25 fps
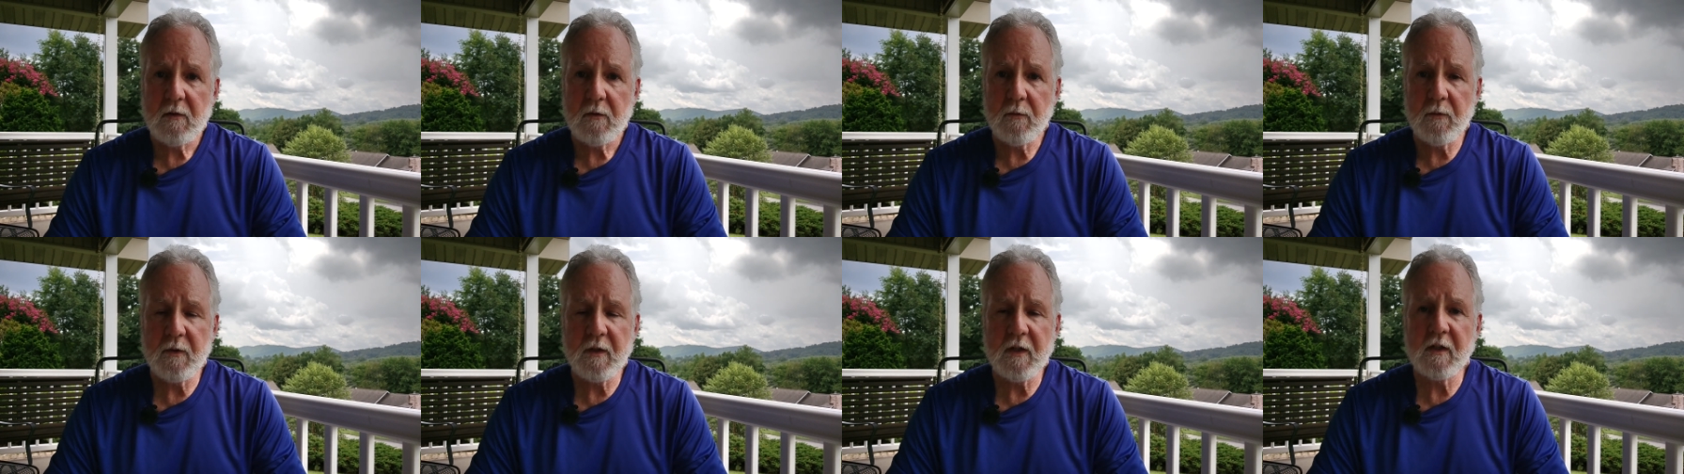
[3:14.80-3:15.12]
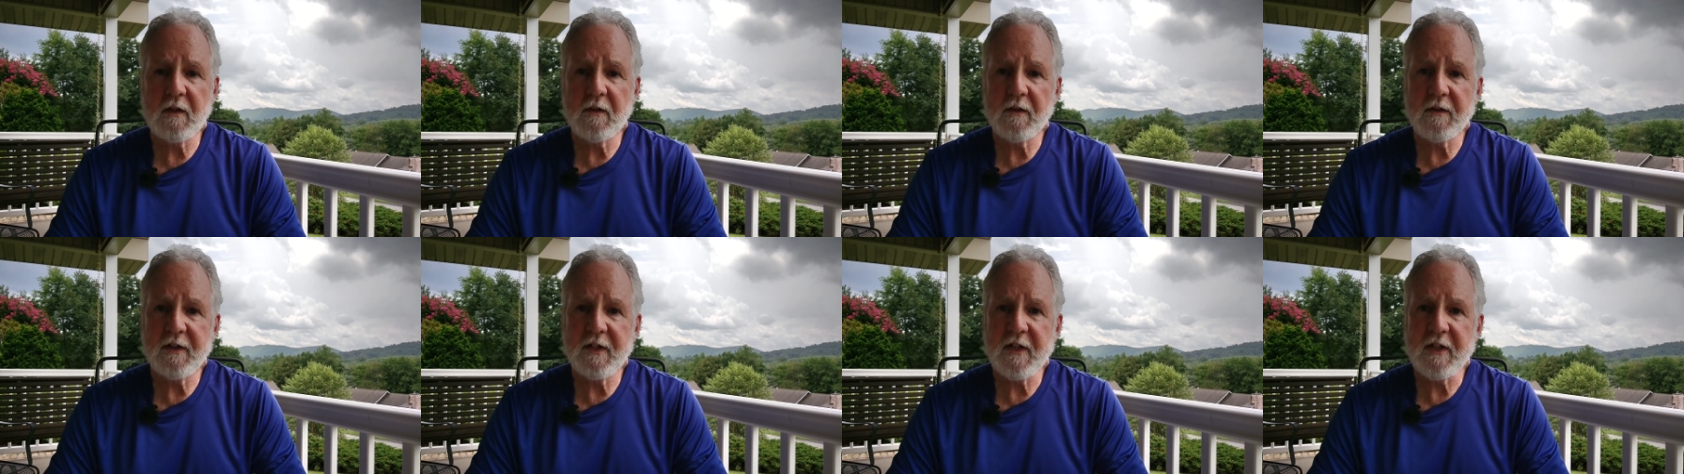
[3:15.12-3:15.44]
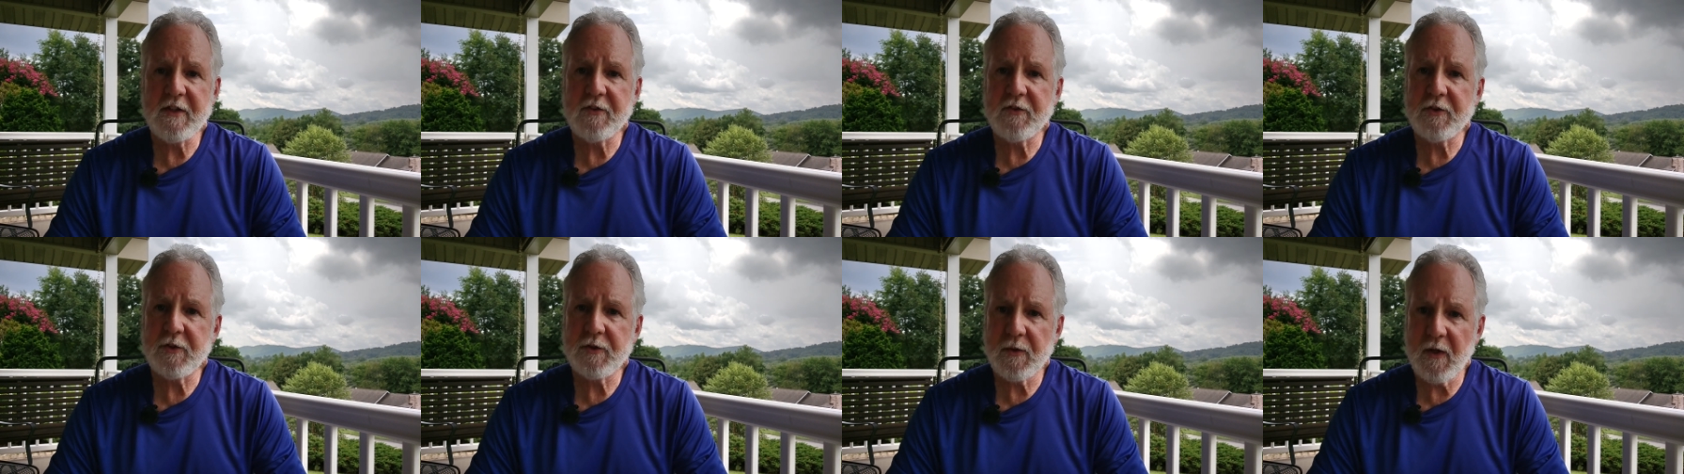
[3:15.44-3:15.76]
Well,
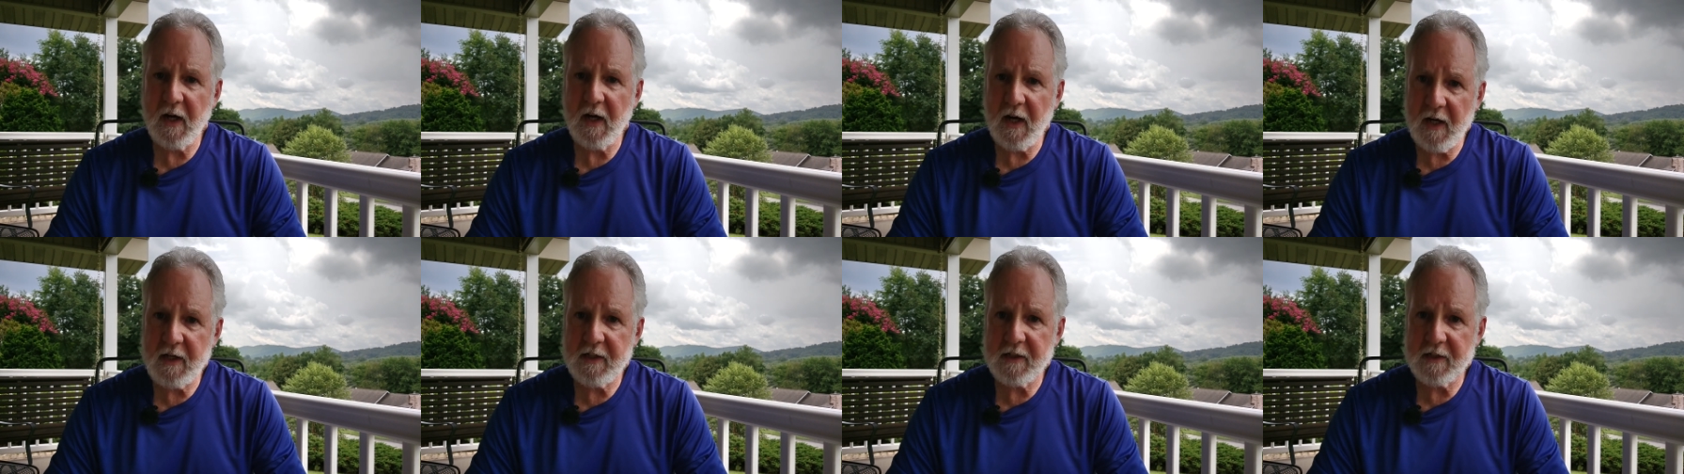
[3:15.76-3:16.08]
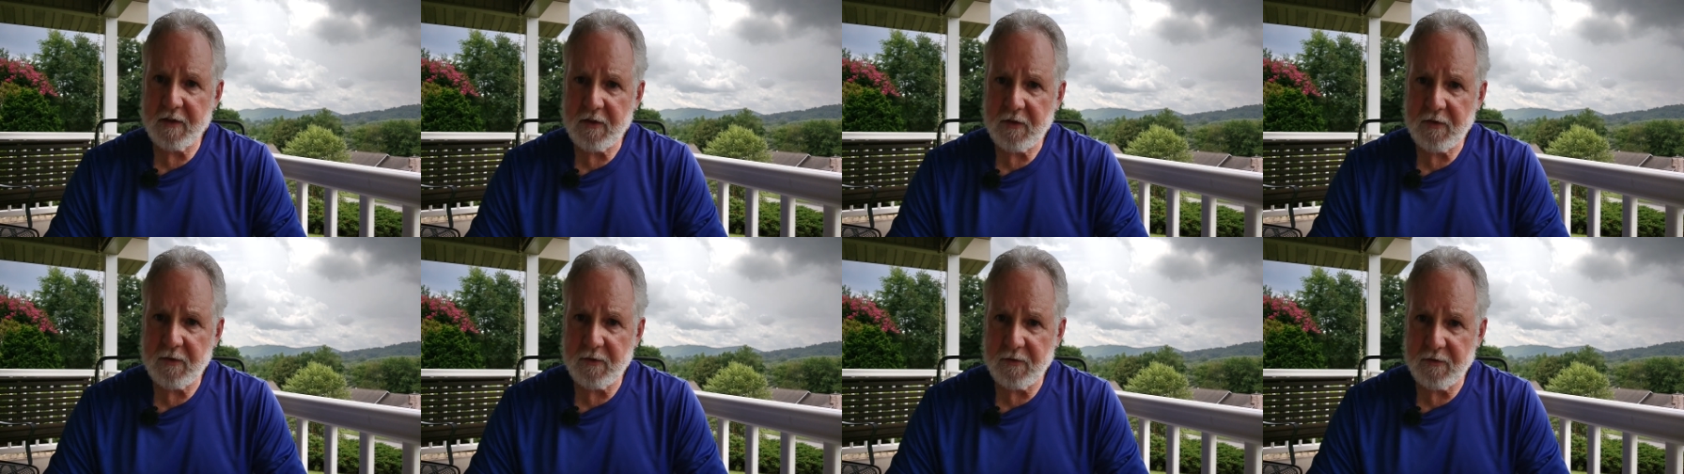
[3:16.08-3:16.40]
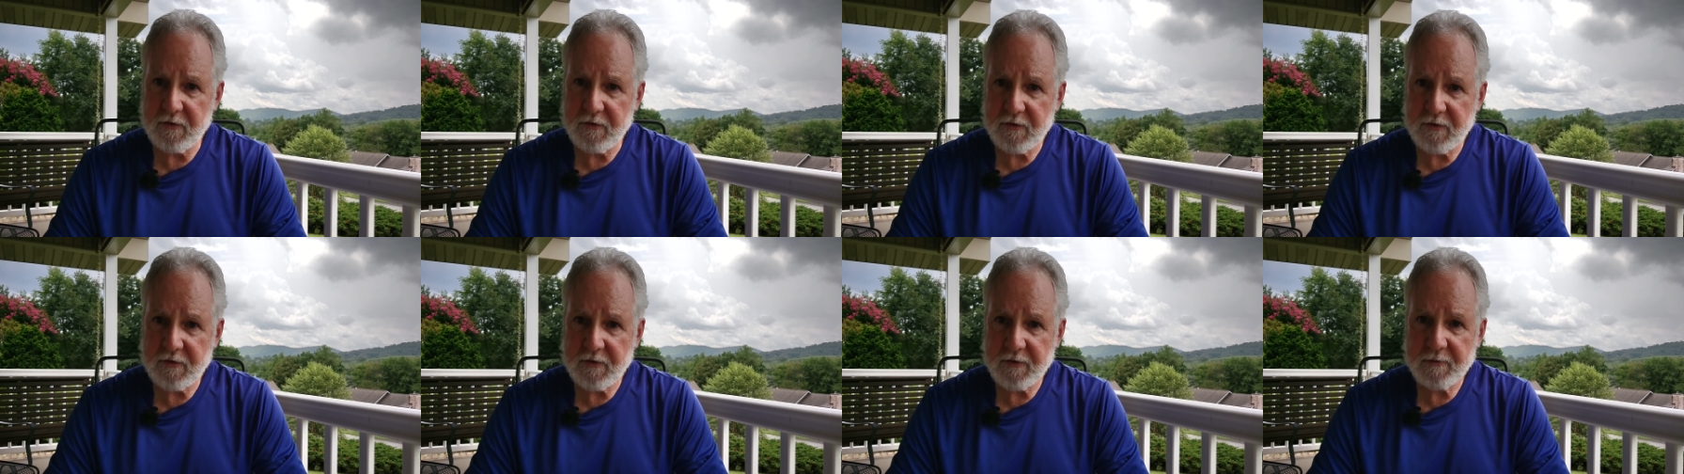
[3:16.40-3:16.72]
neither do I
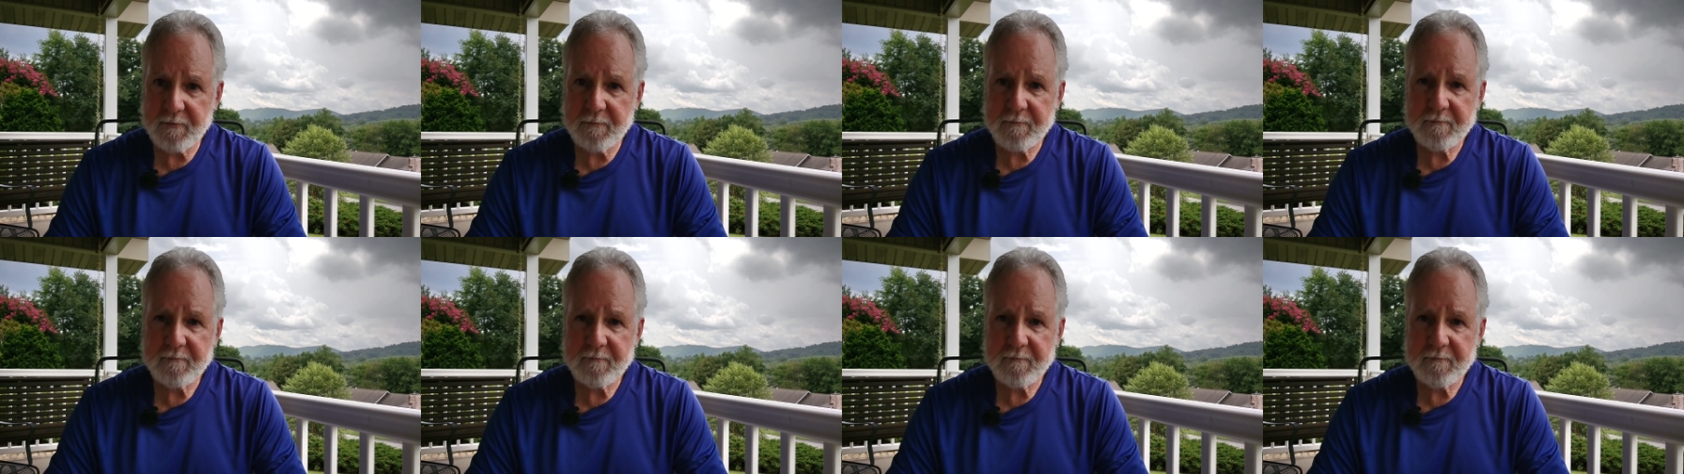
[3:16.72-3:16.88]
accuse you.